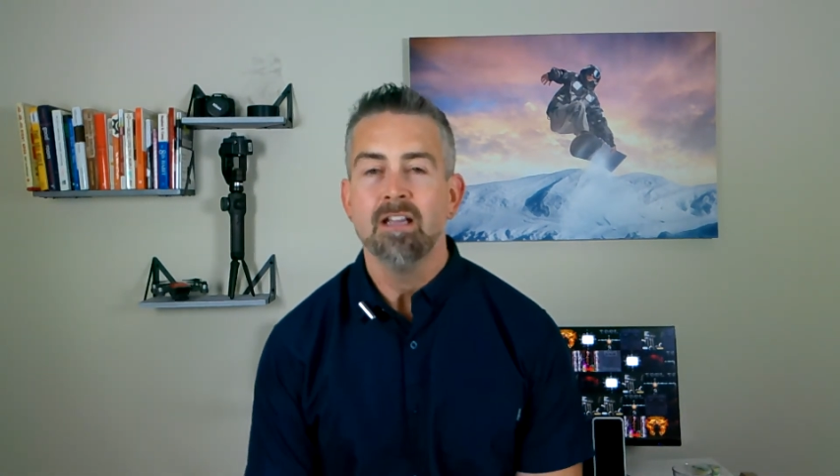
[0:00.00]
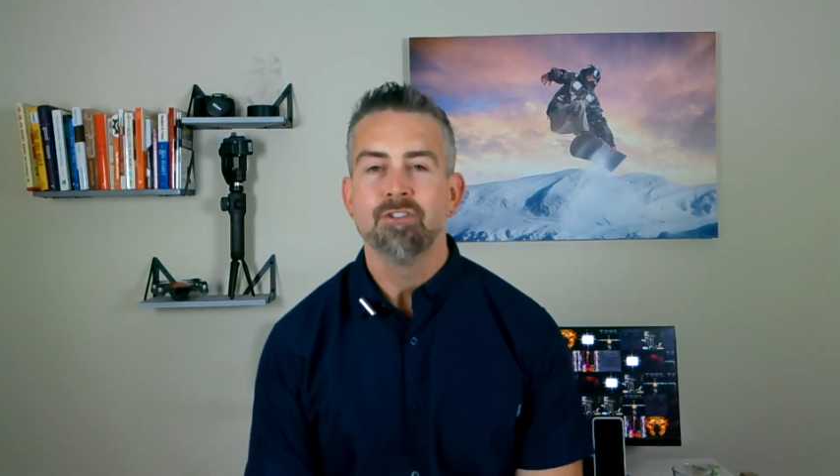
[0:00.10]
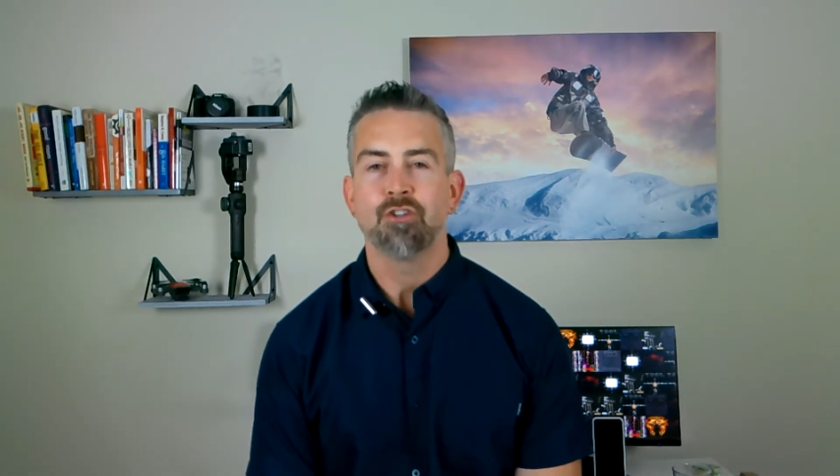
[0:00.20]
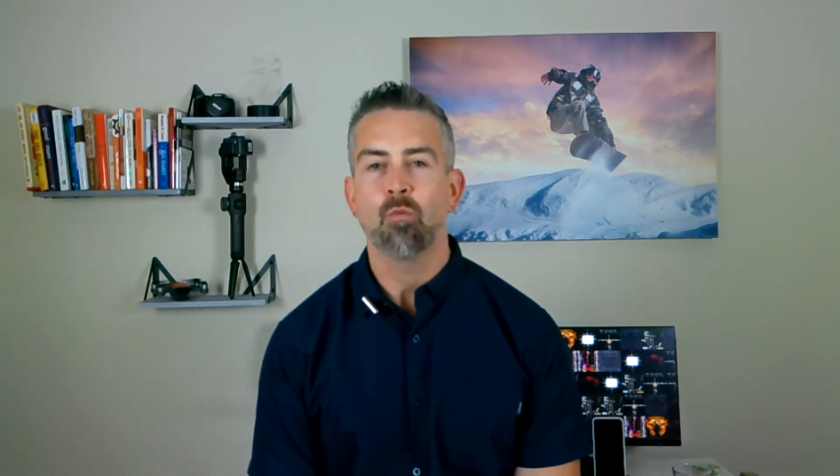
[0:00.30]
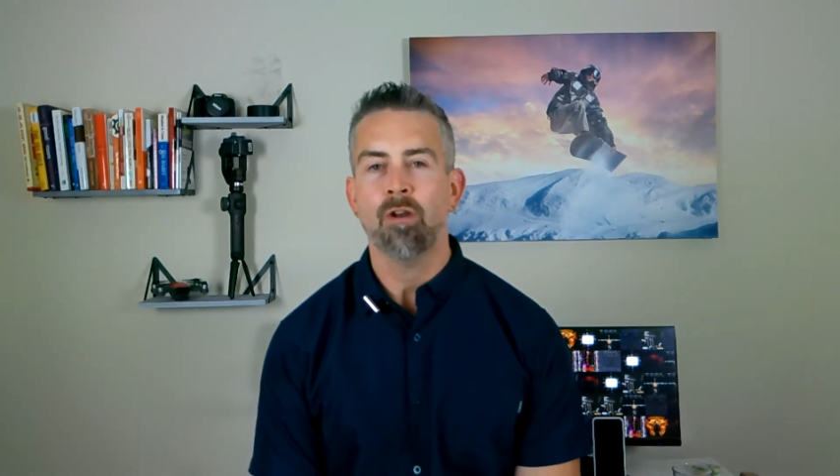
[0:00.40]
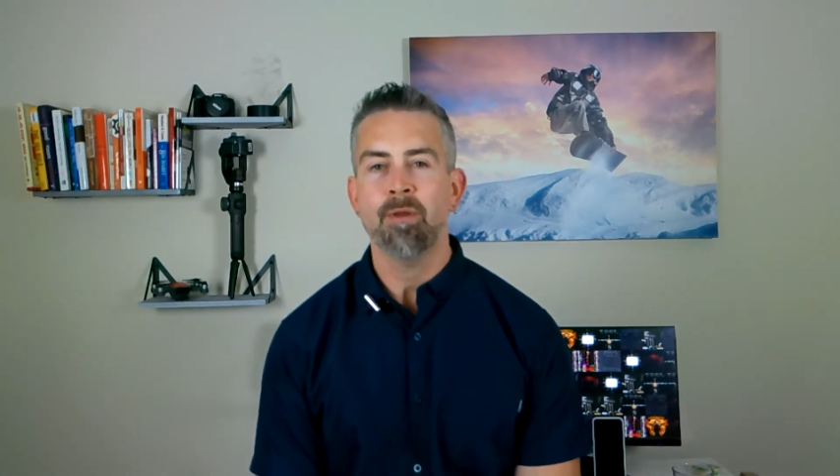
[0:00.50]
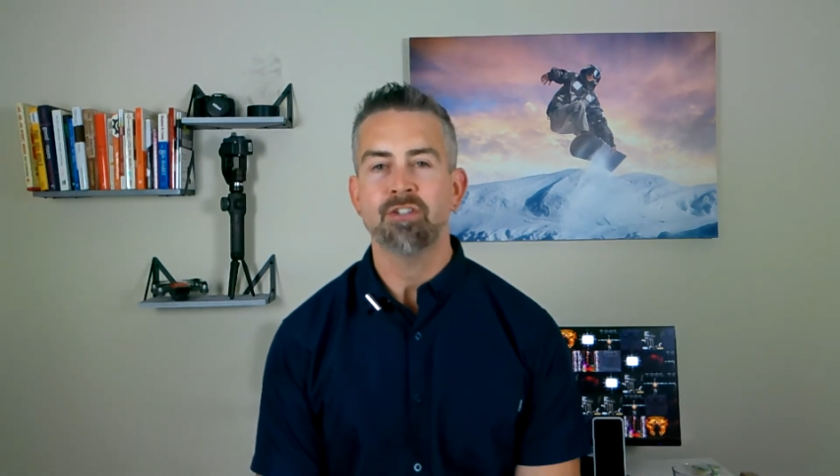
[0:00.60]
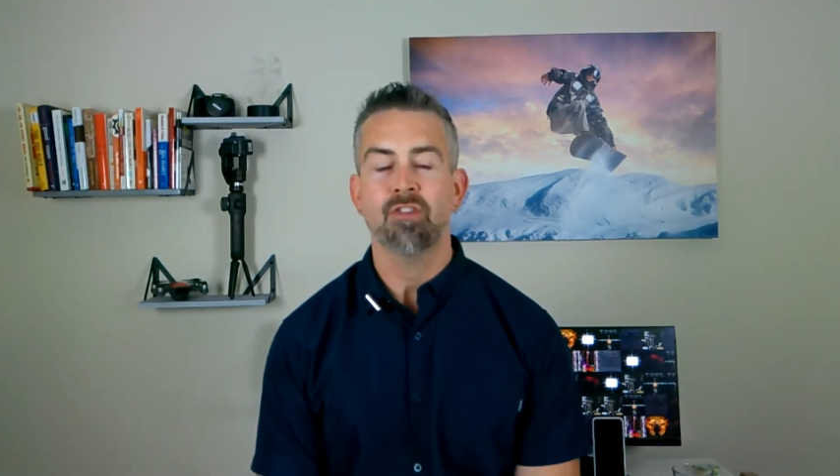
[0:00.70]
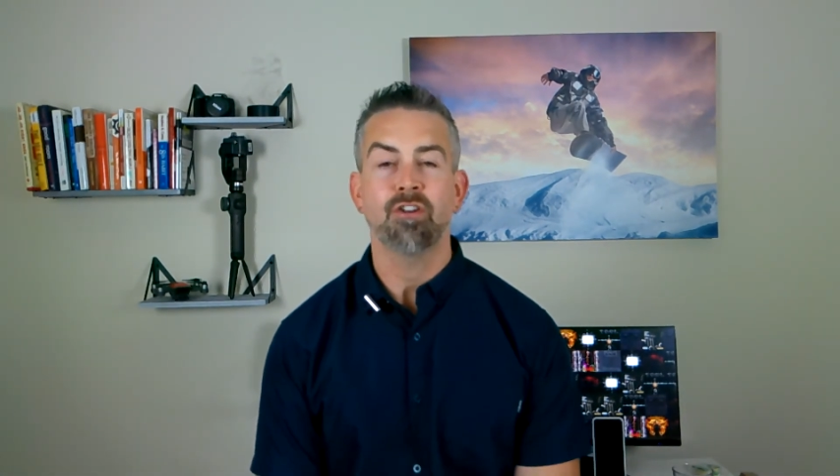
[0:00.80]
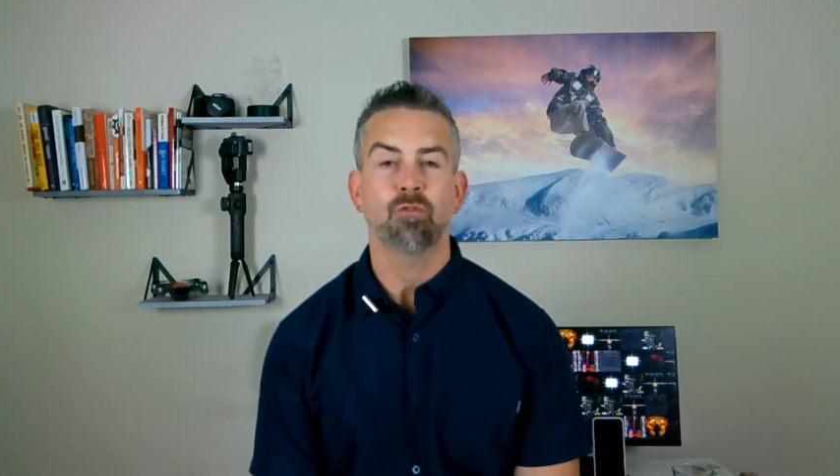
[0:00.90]
So you want to make
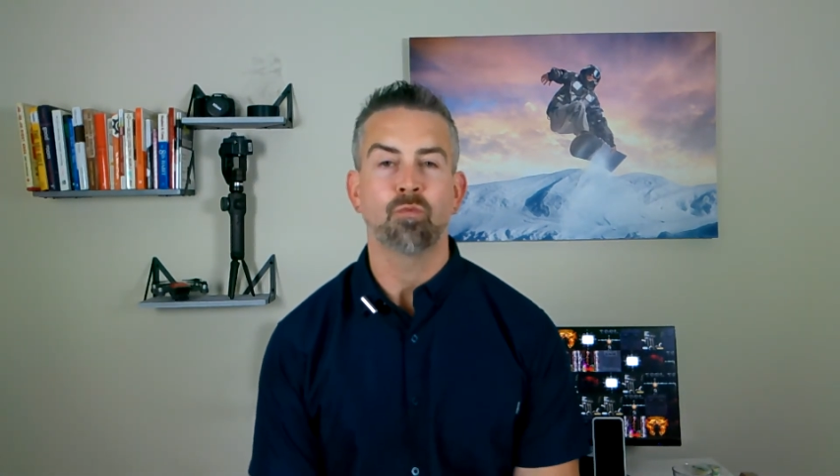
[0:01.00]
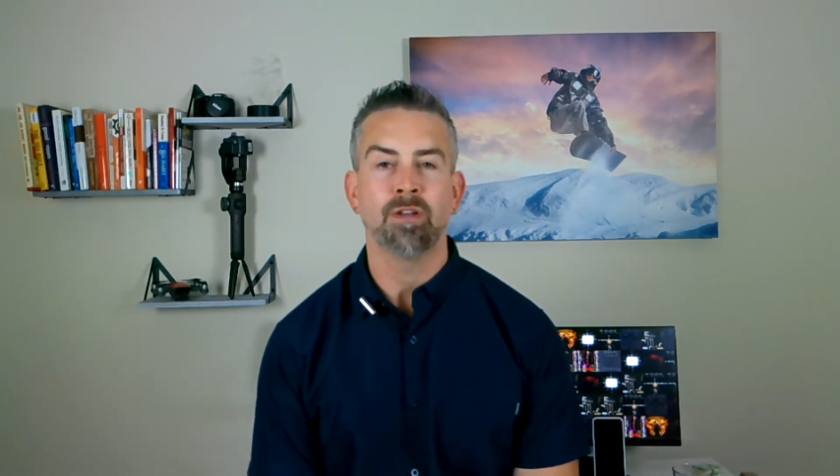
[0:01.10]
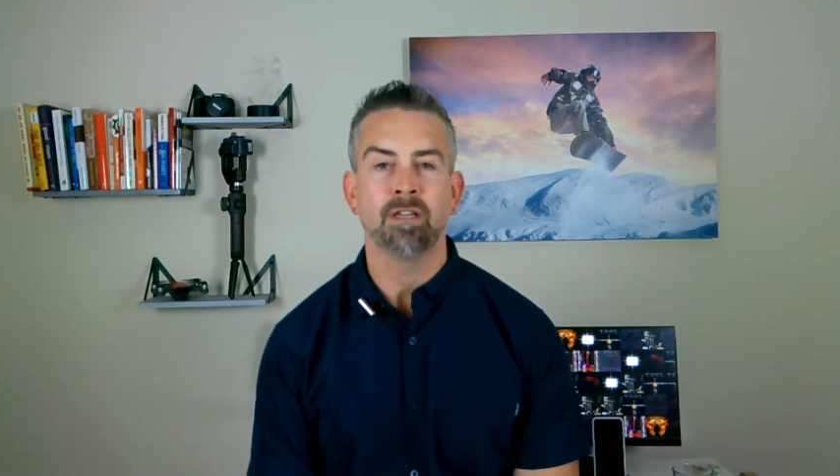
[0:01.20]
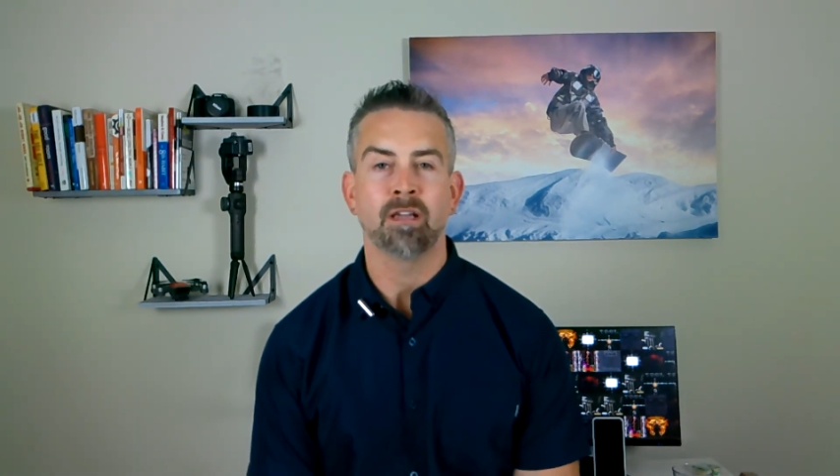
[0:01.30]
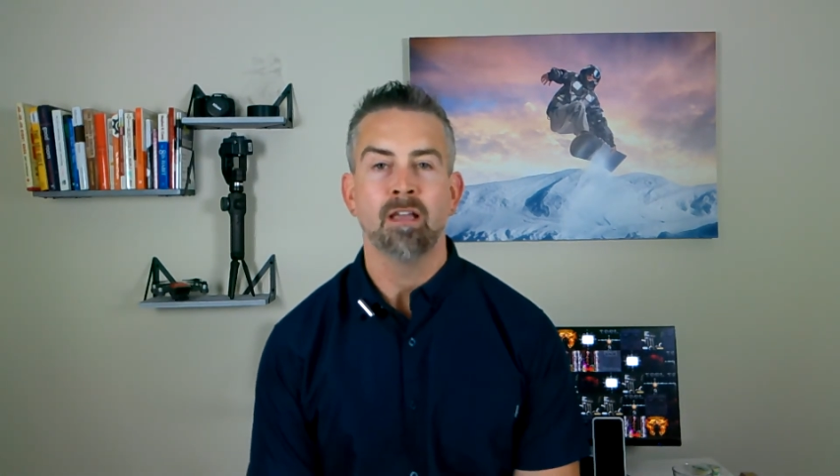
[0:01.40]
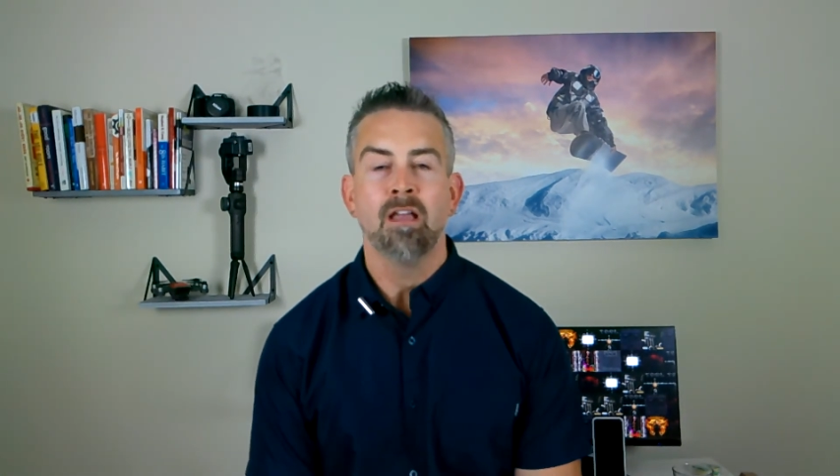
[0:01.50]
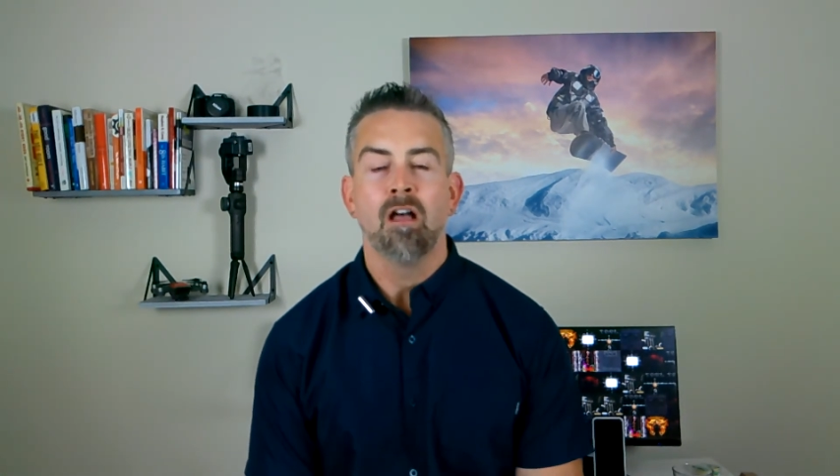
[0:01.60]
sure that you're running